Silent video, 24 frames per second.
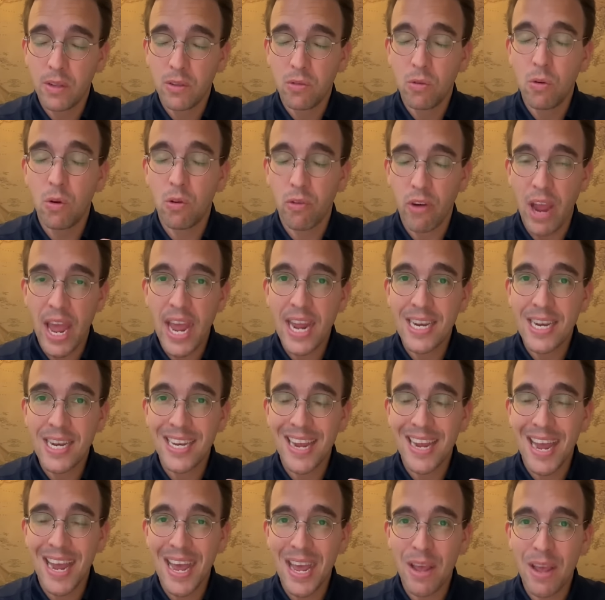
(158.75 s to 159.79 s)
create
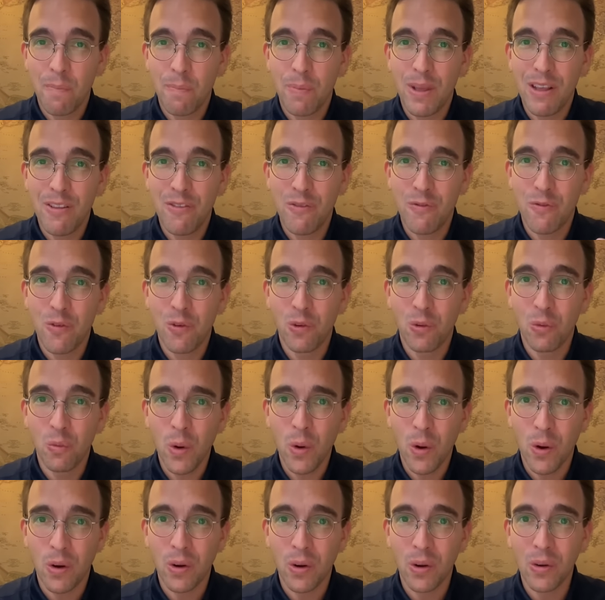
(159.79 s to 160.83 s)
a peaceful
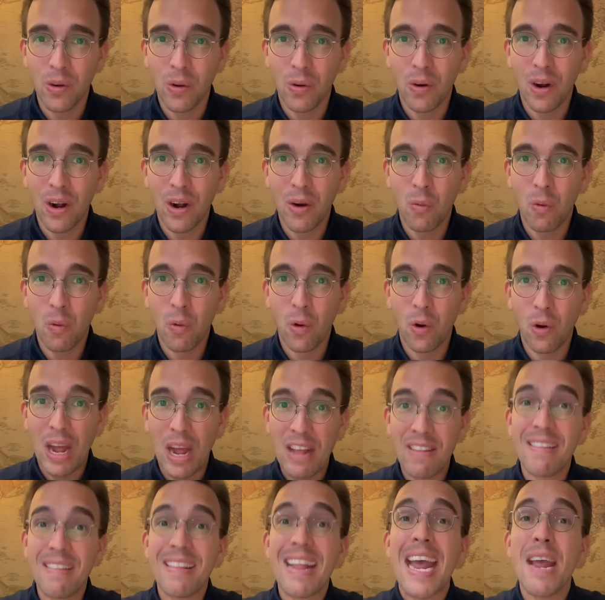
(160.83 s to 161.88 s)
world or a
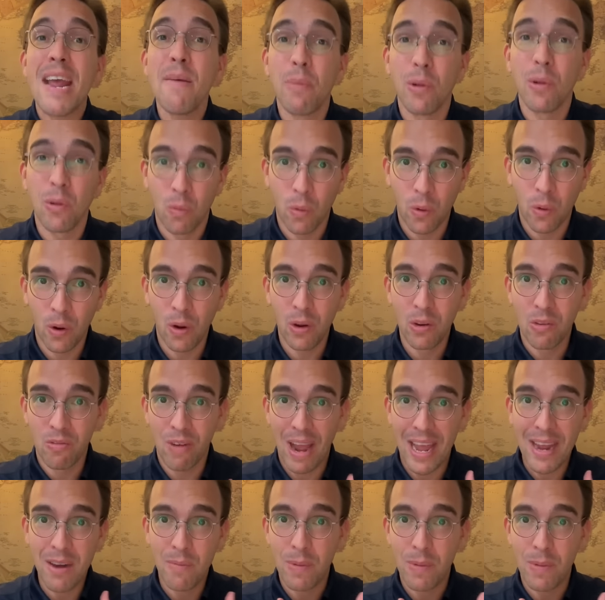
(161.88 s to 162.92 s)
stable world,
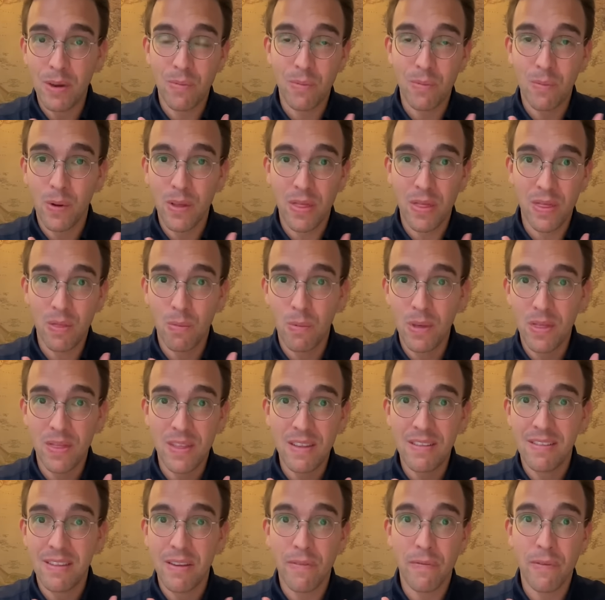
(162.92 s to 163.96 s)
right, with
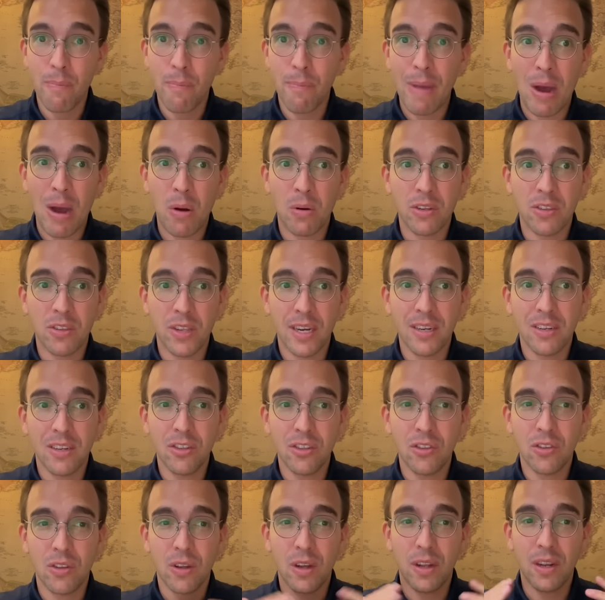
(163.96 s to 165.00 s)
these different power
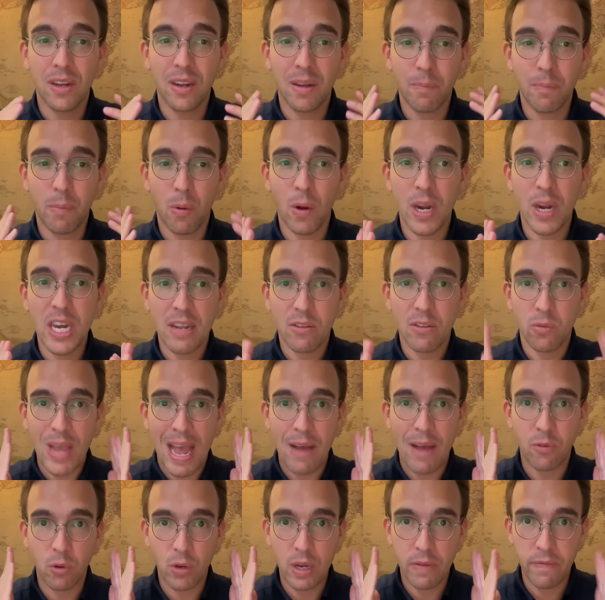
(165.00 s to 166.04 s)
centers. The point is, we
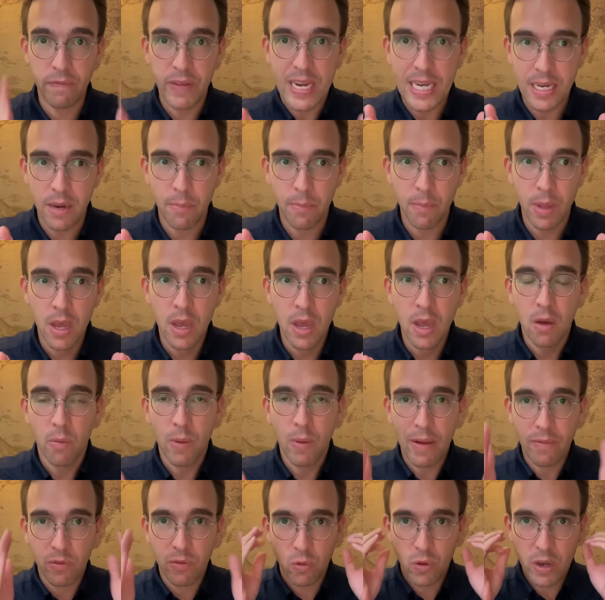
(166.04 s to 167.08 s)
have to defeat them. We
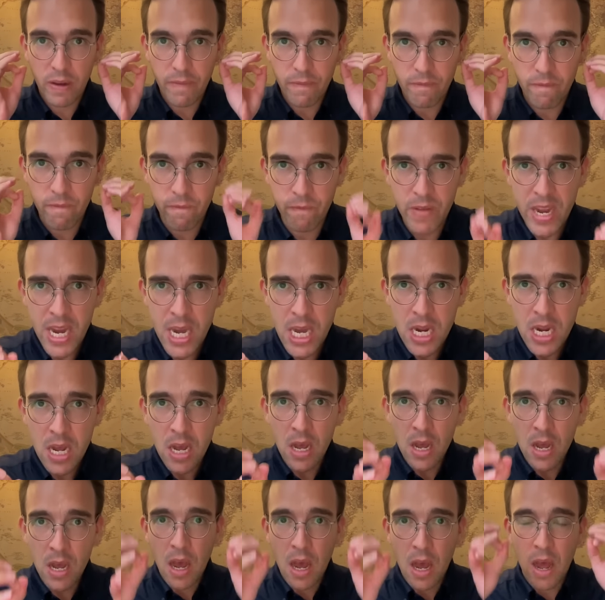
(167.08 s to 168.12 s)
have to defeat
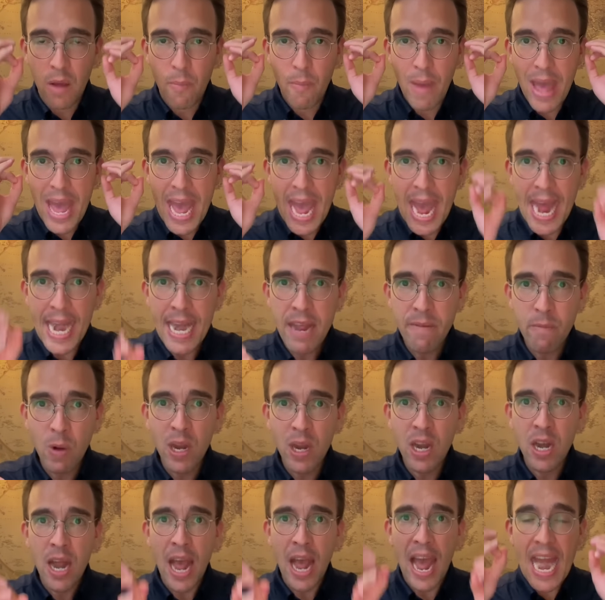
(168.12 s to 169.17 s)

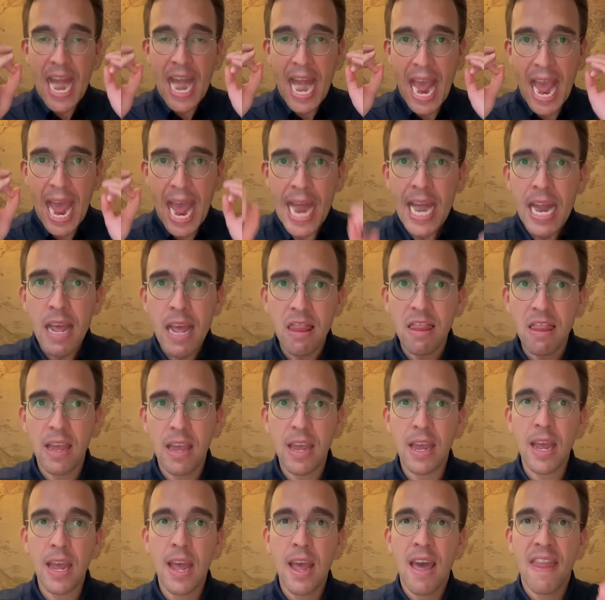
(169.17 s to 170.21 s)
anyone and
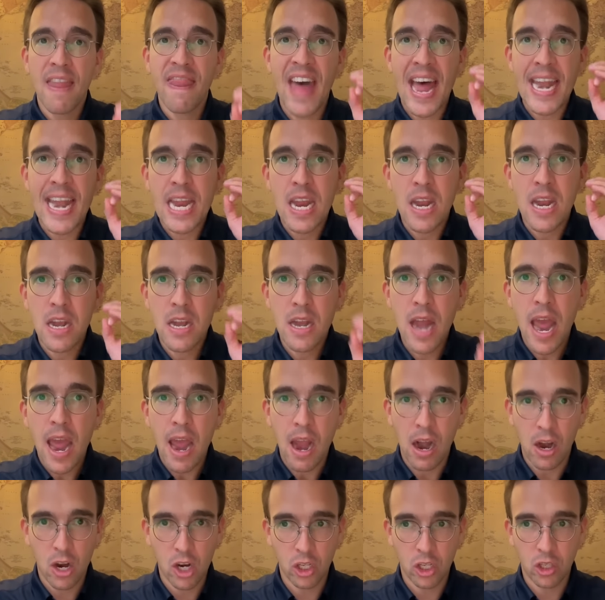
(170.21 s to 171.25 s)
anything that
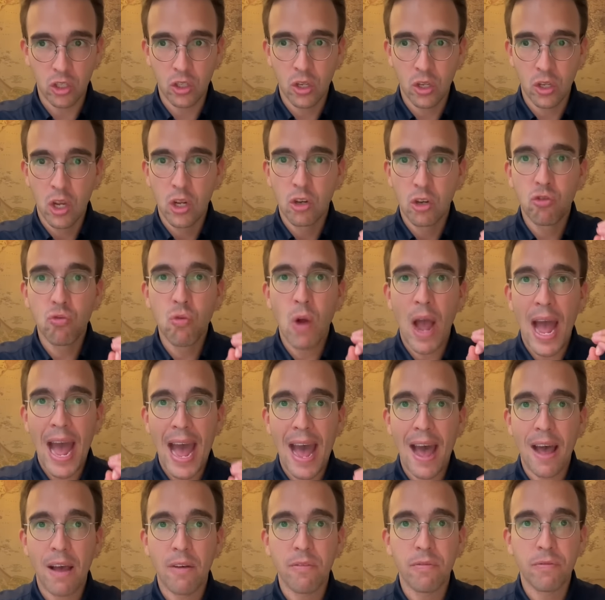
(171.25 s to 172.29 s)
dares to
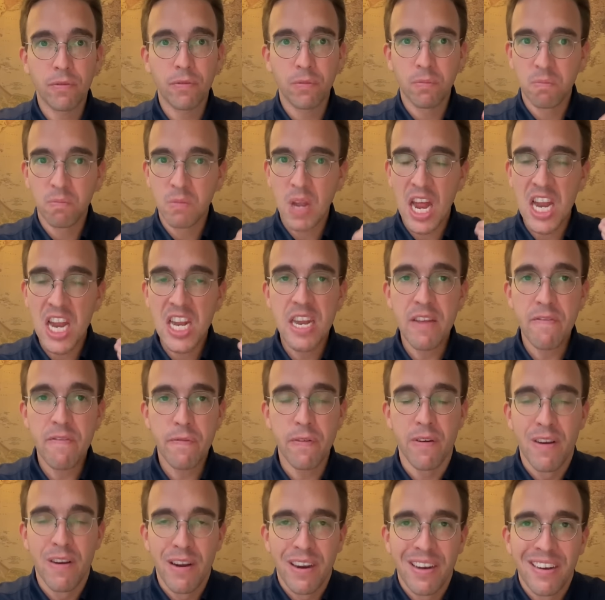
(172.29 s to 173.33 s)
have a
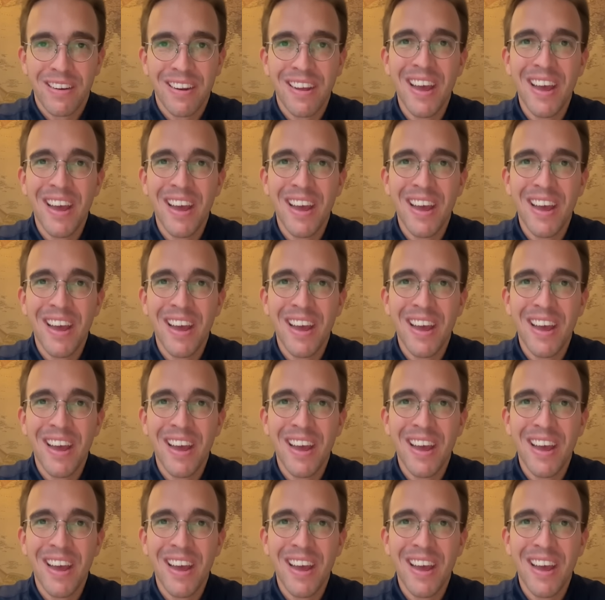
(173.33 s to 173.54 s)
different